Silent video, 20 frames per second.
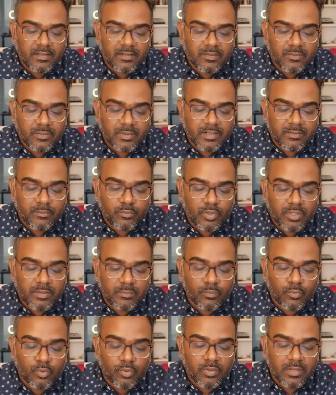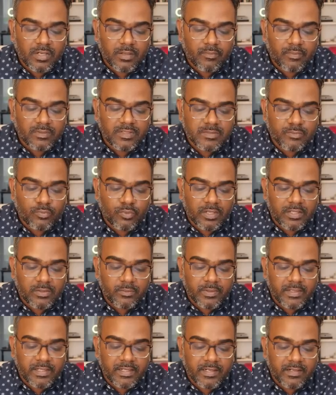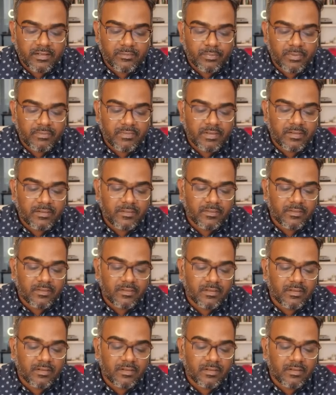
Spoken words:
You could have bought more about this point when you had a pivot